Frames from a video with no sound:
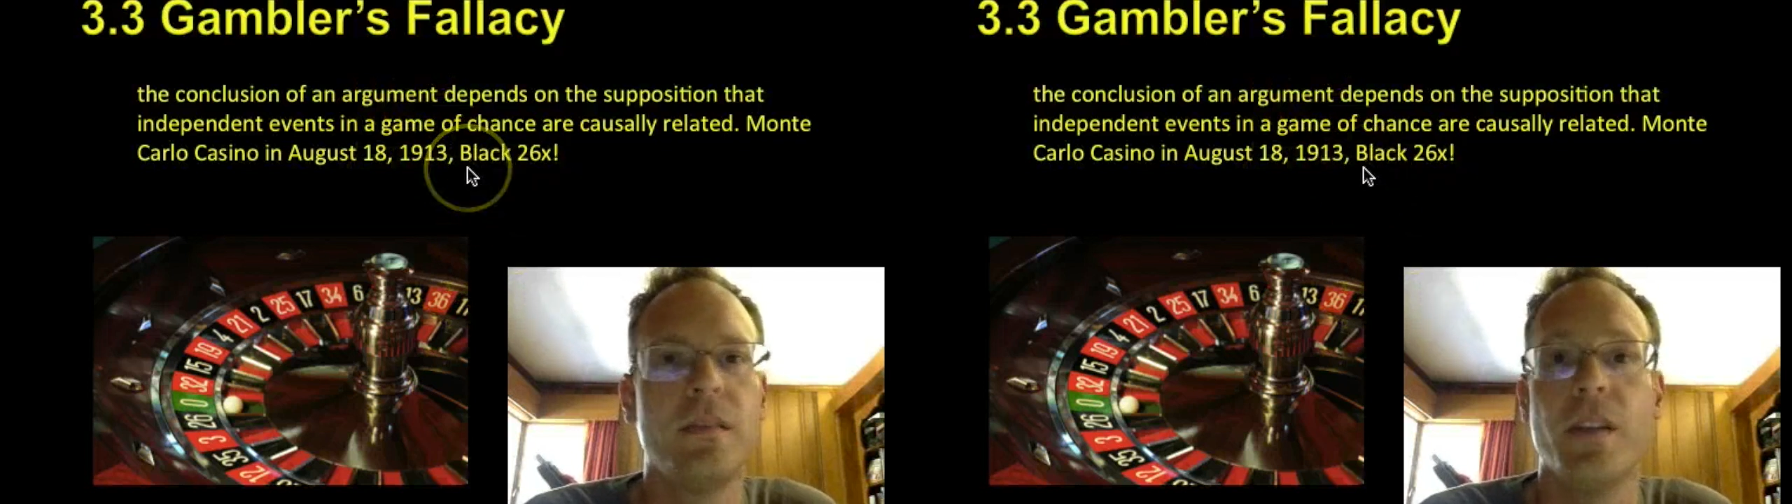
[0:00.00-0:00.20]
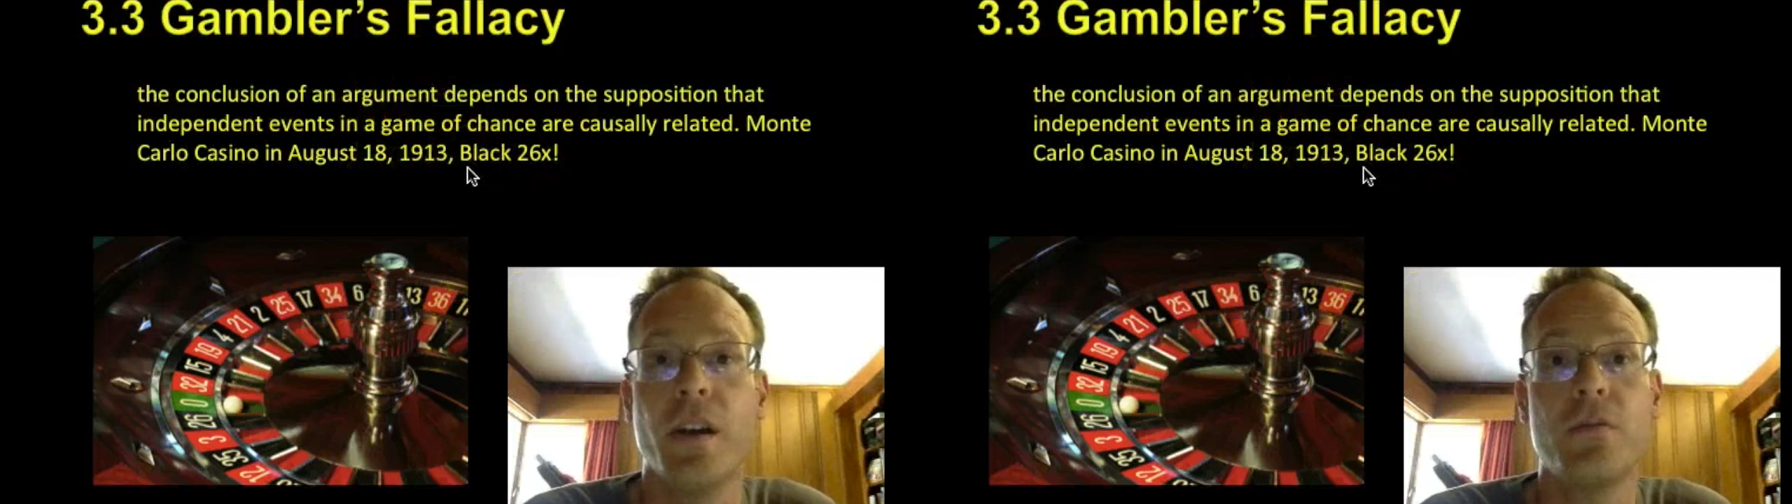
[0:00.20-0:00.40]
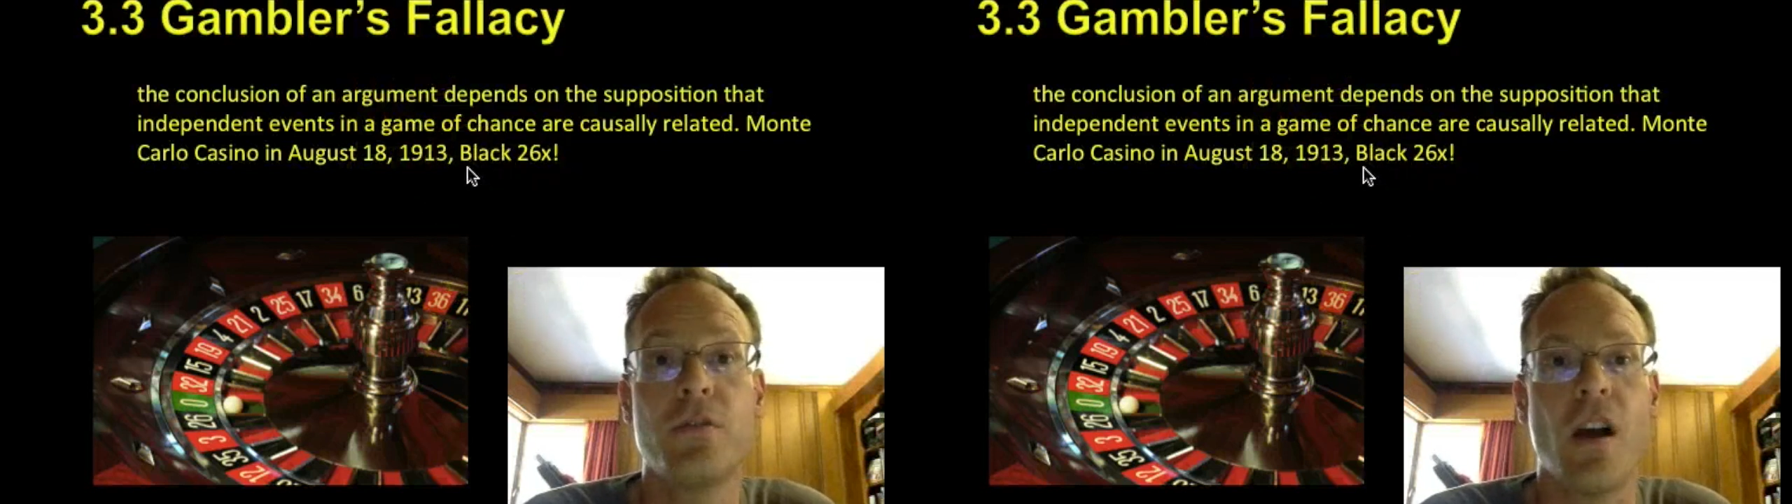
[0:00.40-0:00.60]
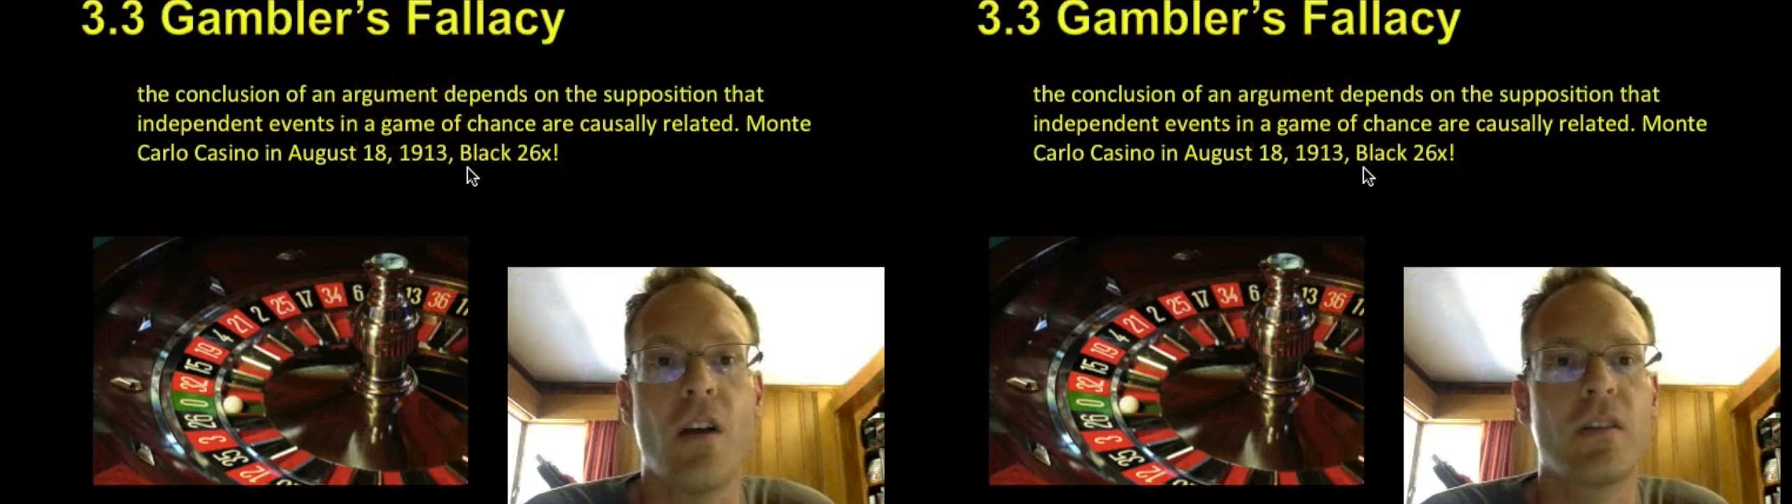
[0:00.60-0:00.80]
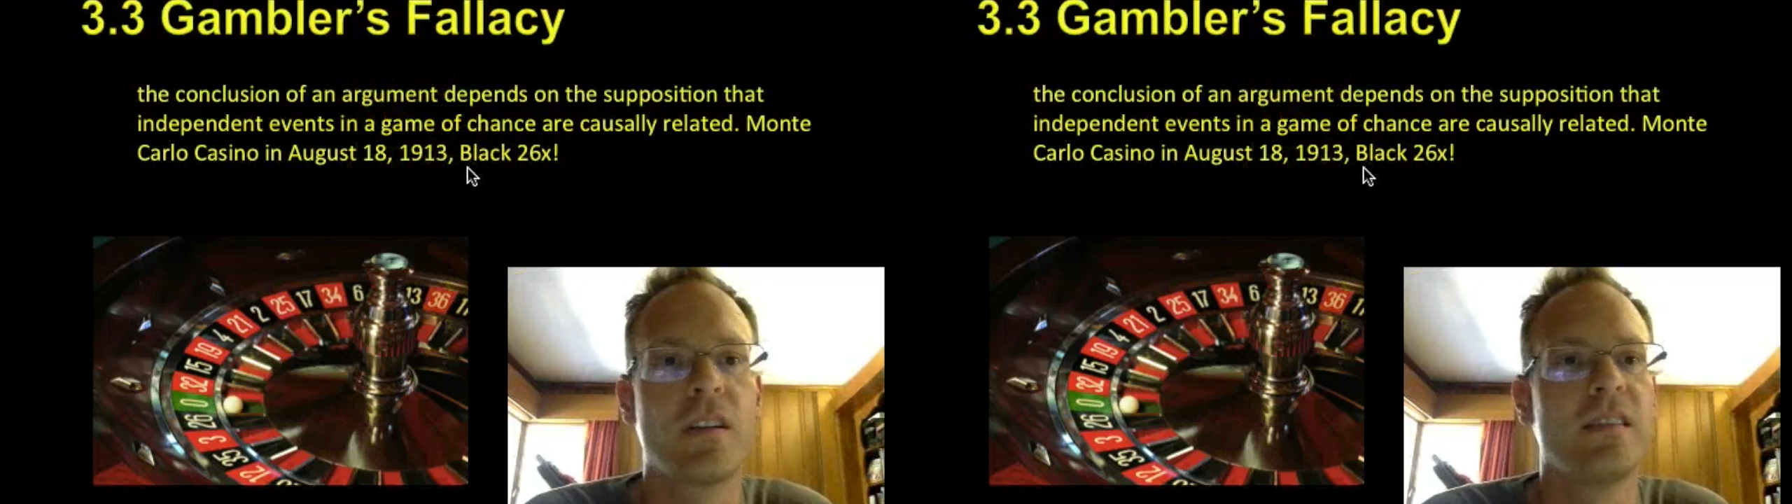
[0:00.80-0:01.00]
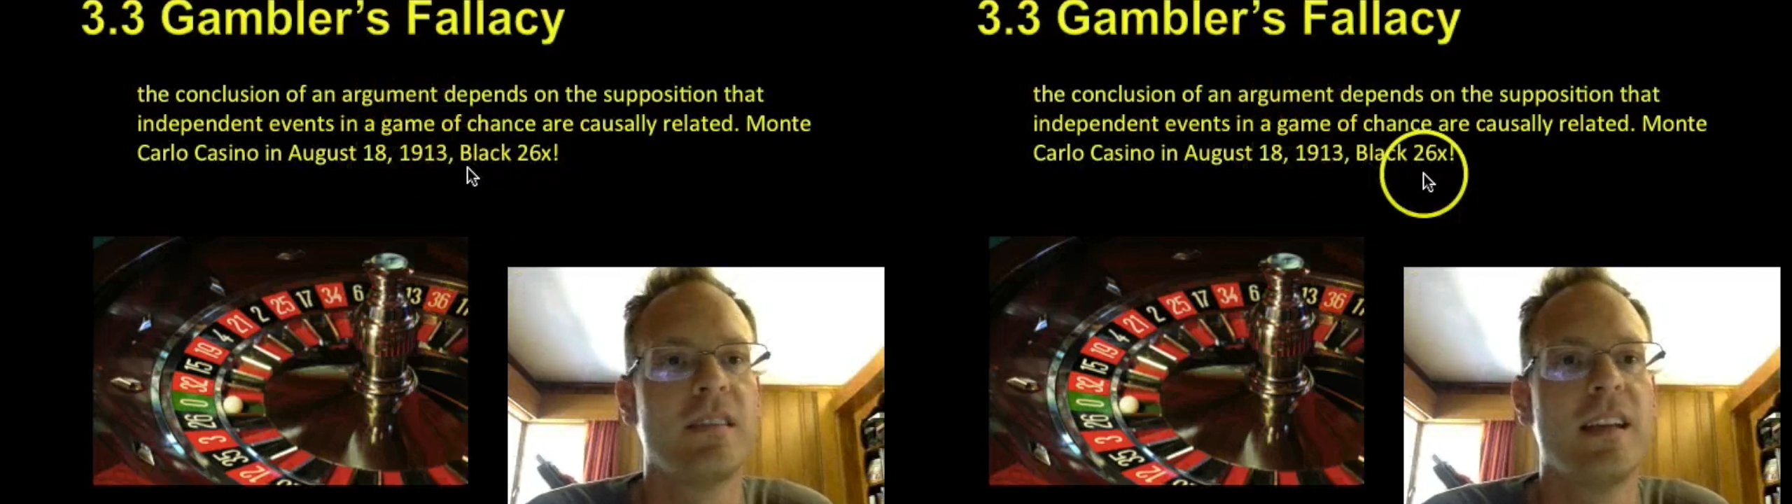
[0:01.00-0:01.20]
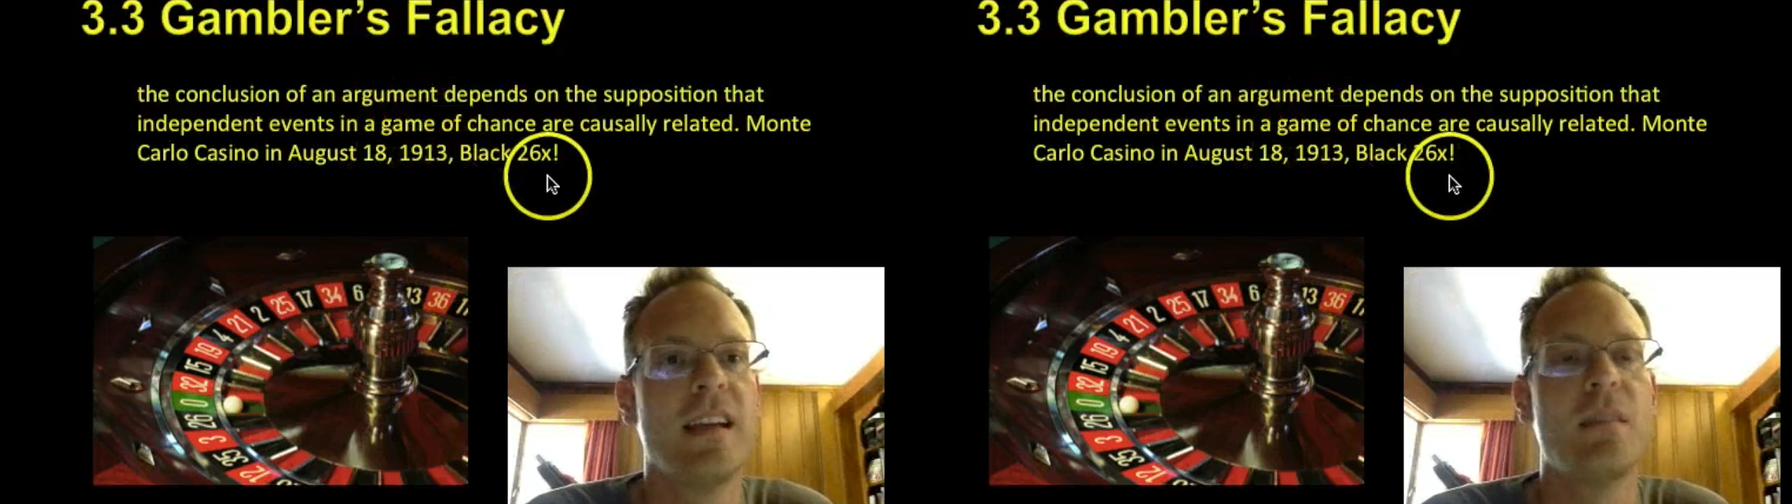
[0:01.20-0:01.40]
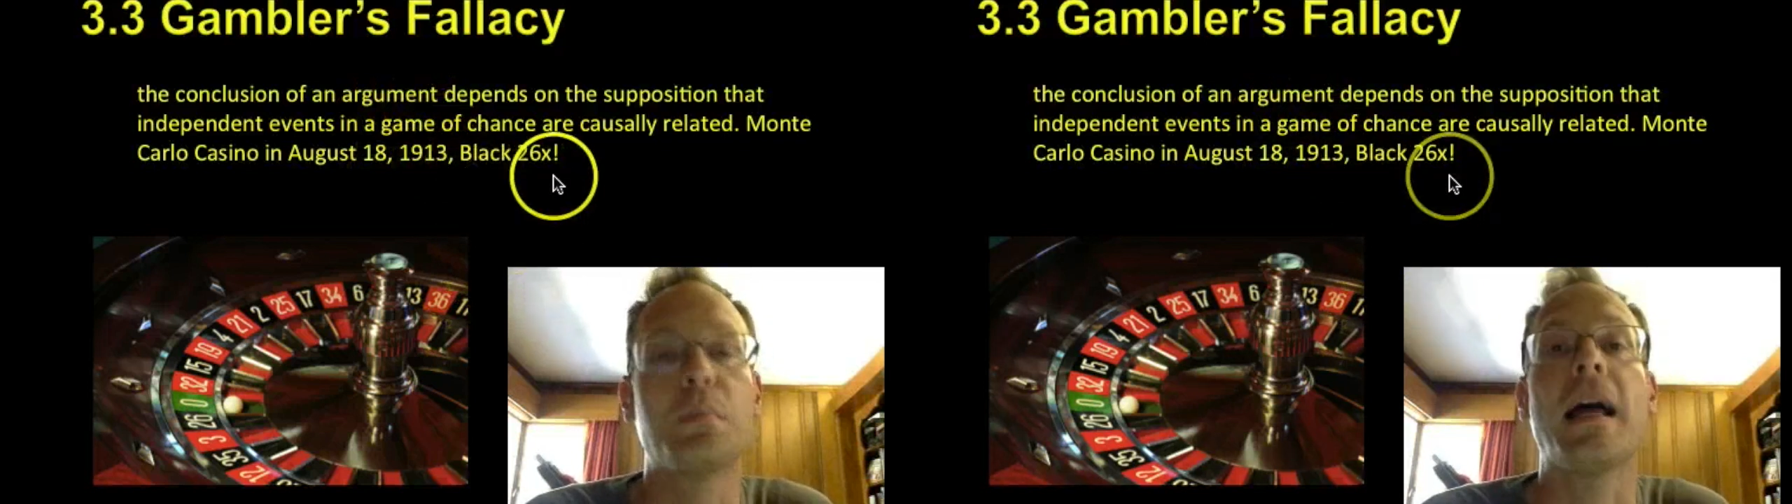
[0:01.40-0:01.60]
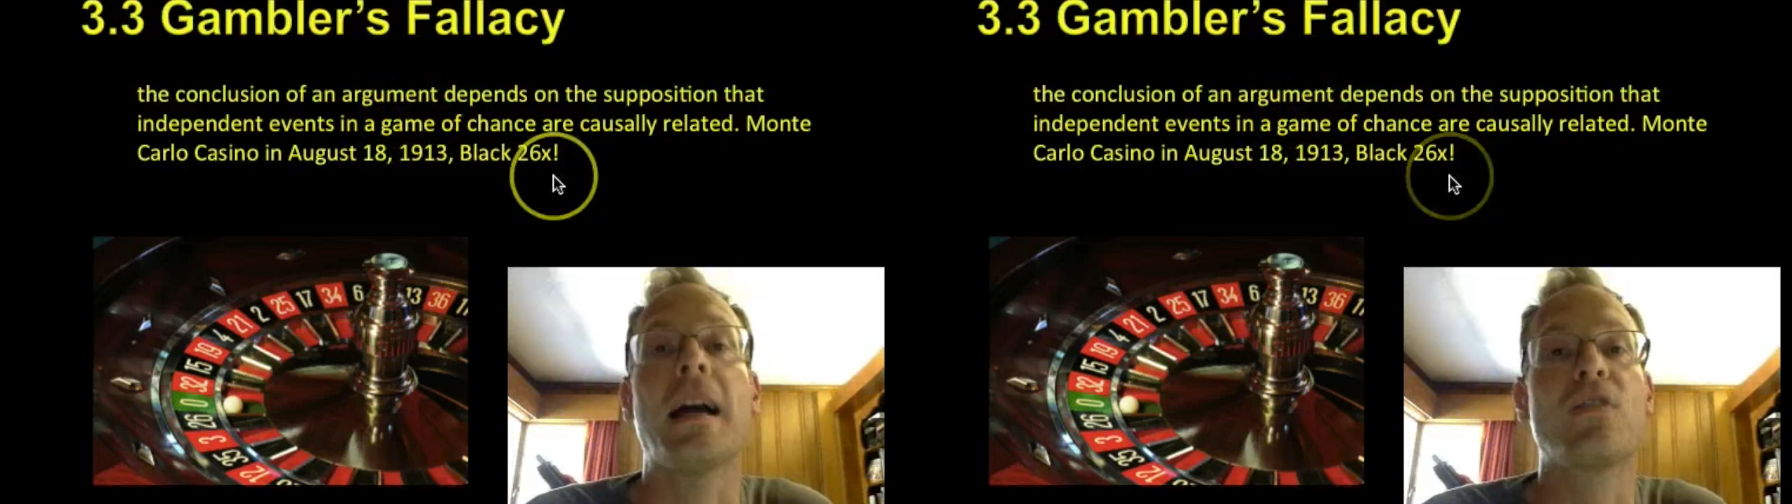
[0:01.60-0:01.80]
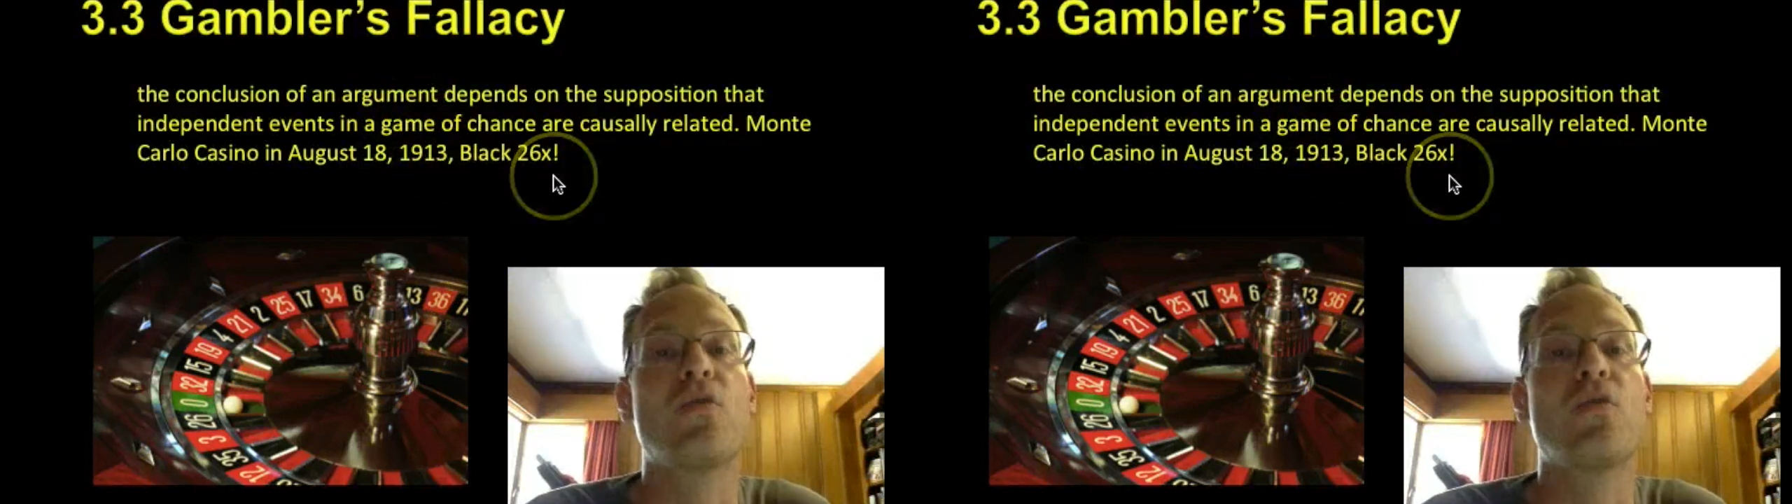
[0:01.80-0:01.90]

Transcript: no joke, hit black